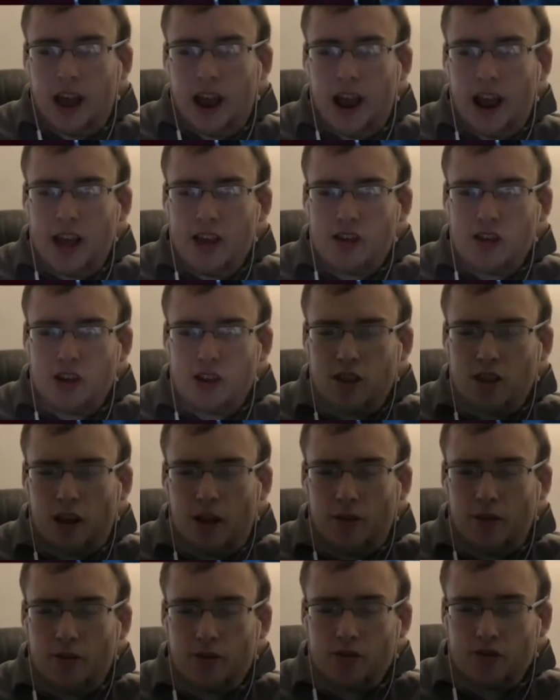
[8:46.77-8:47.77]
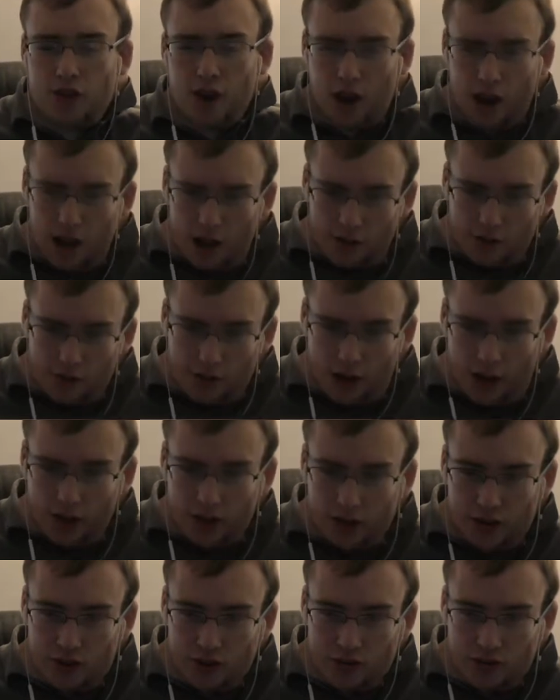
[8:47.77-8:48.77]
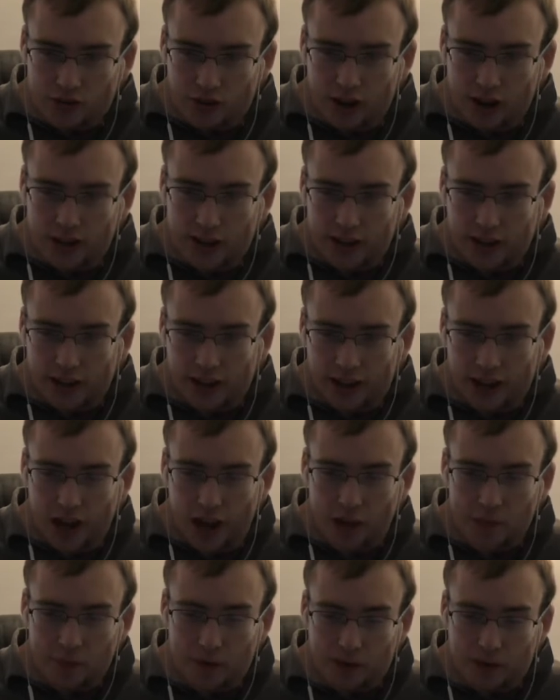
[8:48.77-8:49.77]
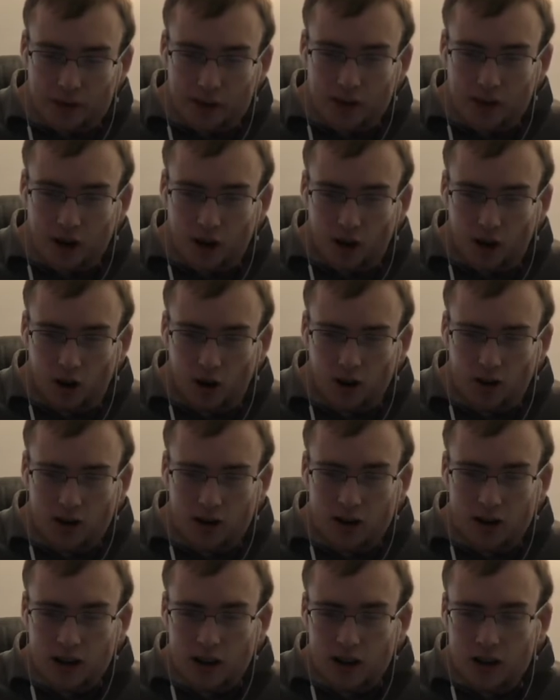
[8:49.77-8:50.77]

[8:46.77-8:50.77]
It's just a shot of Doctor Strange's cape as he turns,